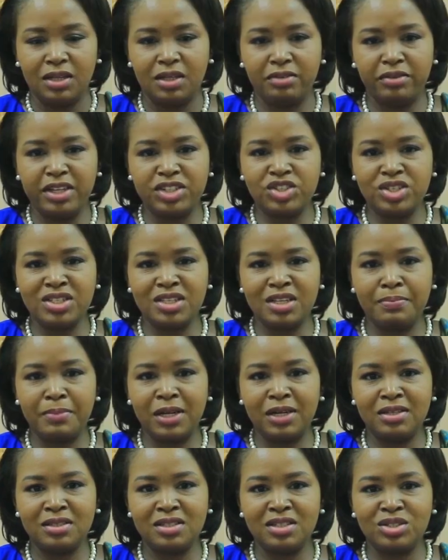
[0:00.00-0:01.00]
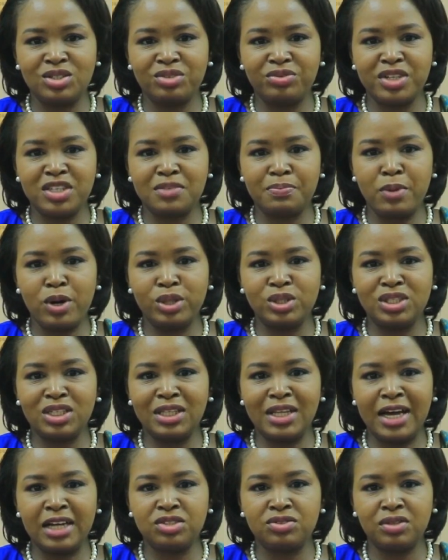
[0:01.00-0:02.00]
The region's ability to respond to
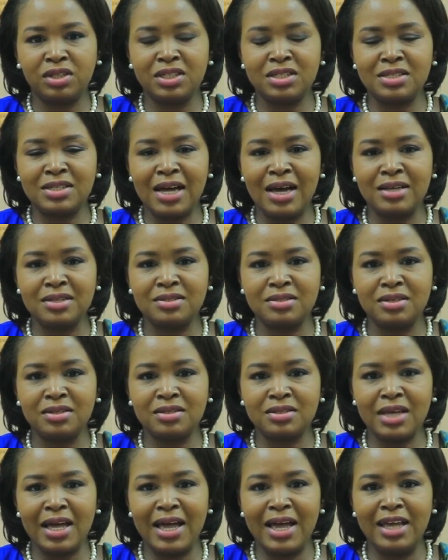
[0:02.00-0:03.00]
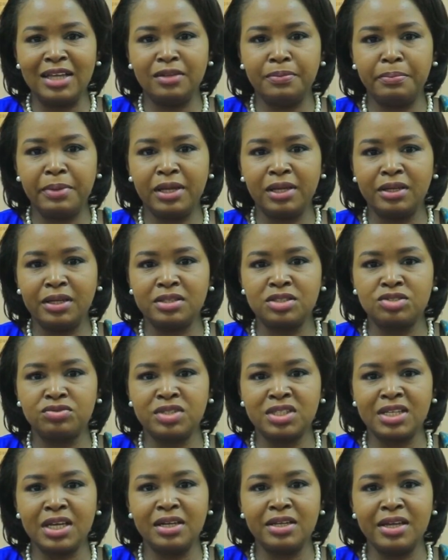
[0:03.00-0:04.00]
natural disasters and build its
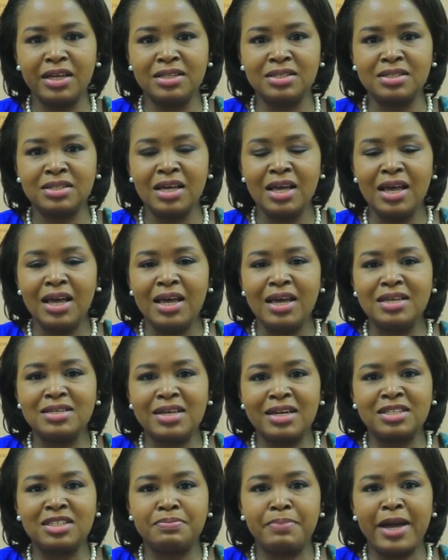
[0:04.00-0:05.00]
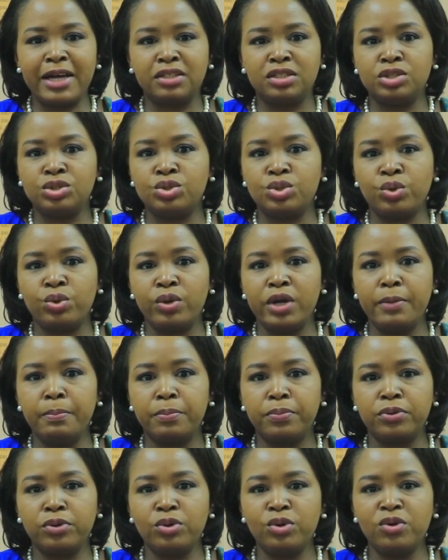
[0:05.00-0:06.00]
resilience is expected to
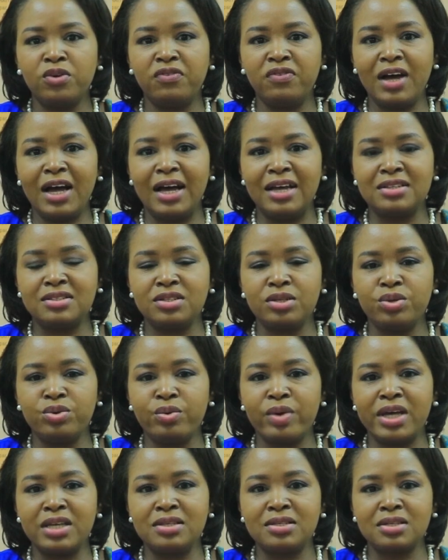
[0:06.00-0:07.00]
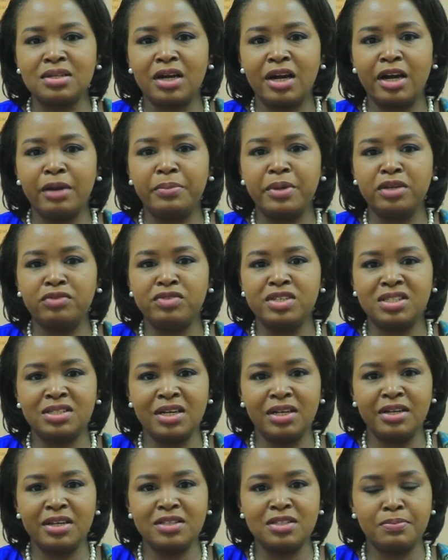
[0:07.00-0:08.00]
improve as the U.S.-Caribbean
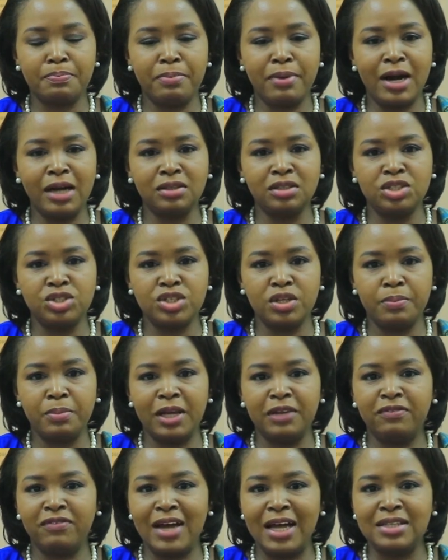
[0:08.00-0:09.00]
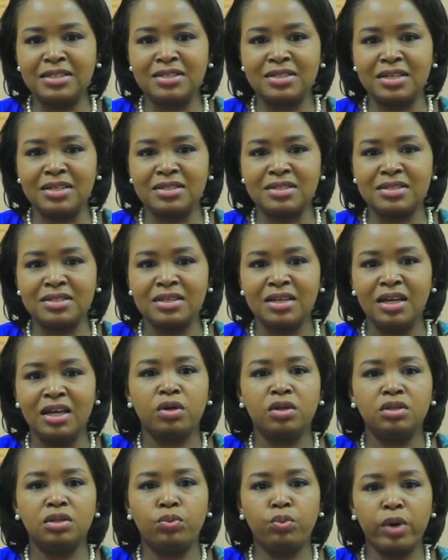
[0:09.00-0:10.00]
Resilience Partnership advances.
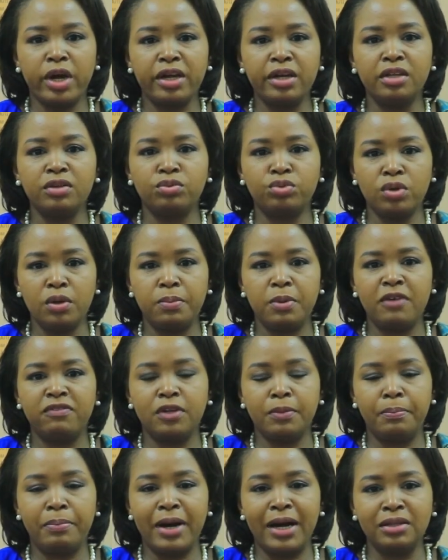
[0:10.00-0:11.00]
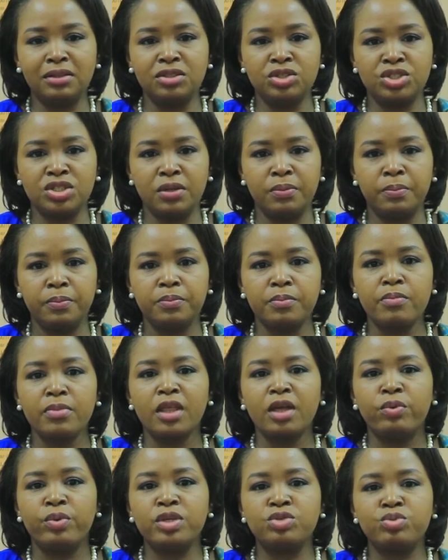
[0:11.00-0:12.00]
The working group of the partnership,
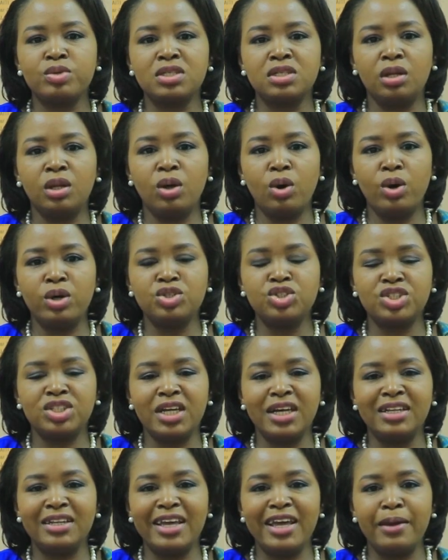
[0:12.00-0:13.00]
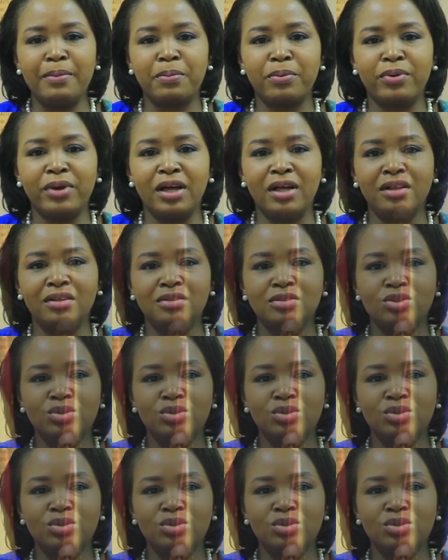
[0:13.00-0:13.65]
which was launched in April